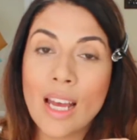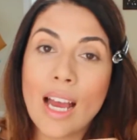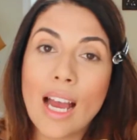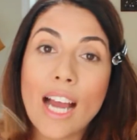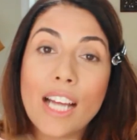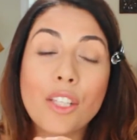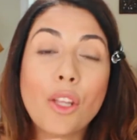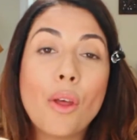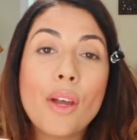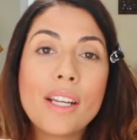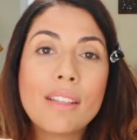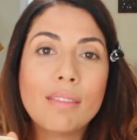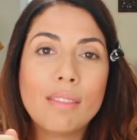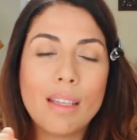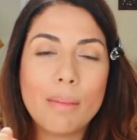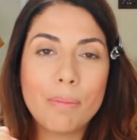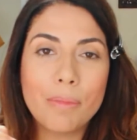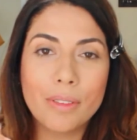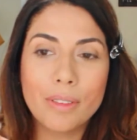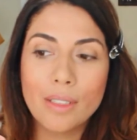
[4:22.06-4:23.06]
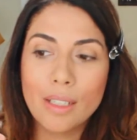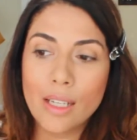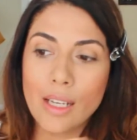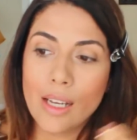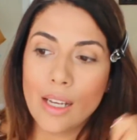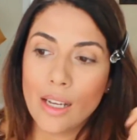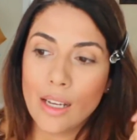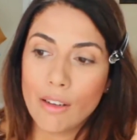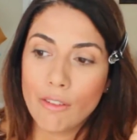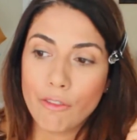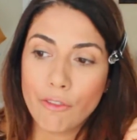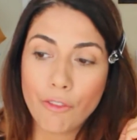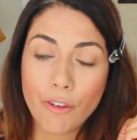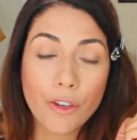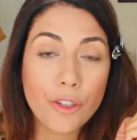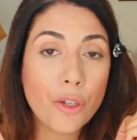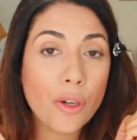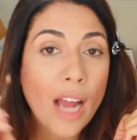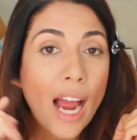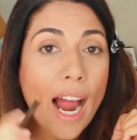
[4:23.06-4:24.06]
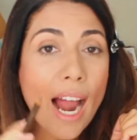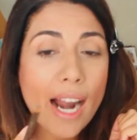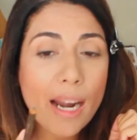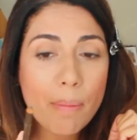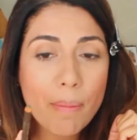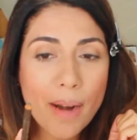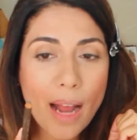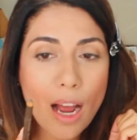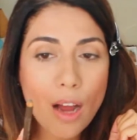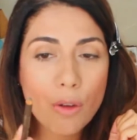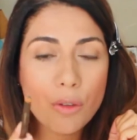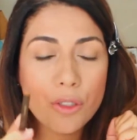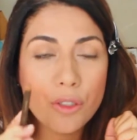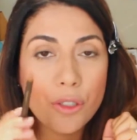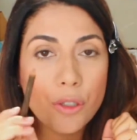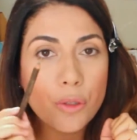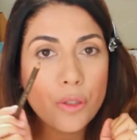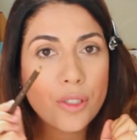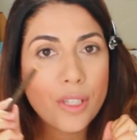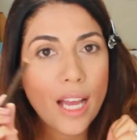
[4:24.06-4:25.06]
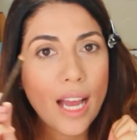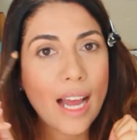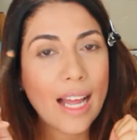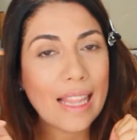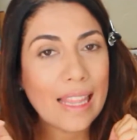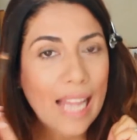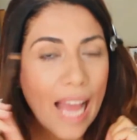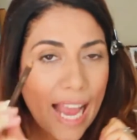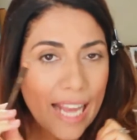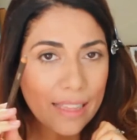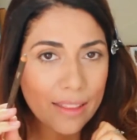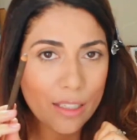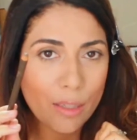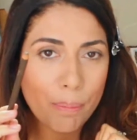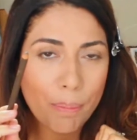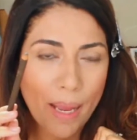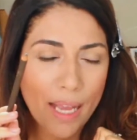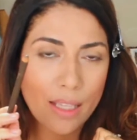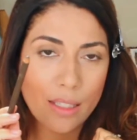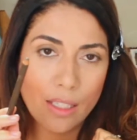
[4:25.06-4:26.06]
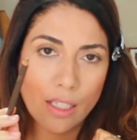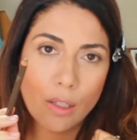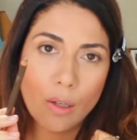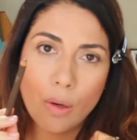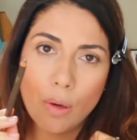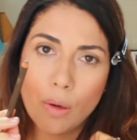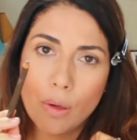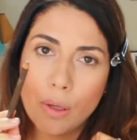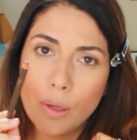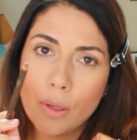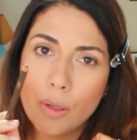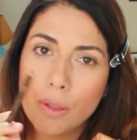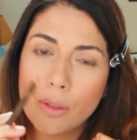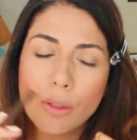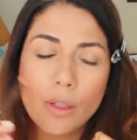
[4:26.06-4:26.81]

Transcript: Another tip. For your eyebrows, use a lighter pencil color.